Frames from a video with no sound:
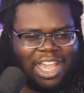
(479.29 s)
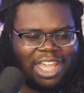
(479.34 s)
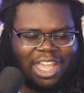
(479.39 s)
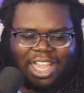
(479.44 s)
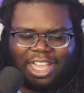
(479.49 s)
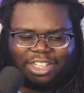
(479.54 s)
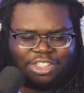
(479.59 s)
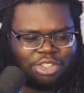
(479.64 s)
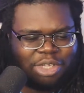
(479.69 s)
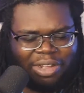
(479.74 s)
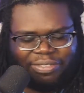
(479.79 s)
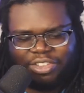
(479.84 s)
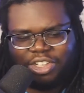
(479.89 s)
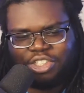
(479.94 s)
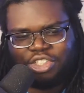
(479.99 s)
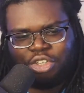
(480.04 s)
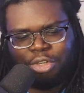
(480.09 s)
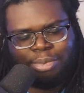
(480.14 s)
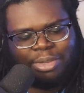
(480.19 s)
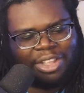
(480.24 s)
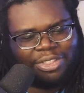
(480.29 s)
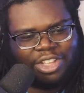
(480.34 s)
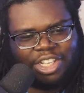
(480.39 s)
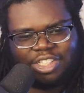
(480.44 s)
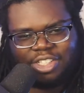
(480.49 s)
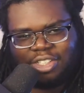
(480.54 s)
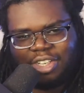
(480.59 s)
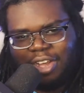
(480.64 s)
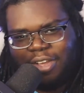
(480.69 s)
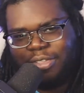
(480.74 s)
so I have to assume that there's
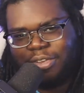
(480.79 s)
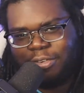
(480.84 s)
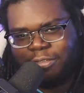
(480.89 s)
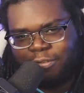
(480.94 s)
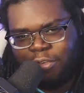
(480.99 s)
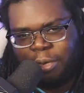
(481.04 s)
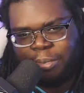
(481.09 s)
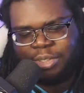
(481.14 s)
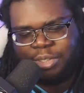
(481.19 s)
other forms of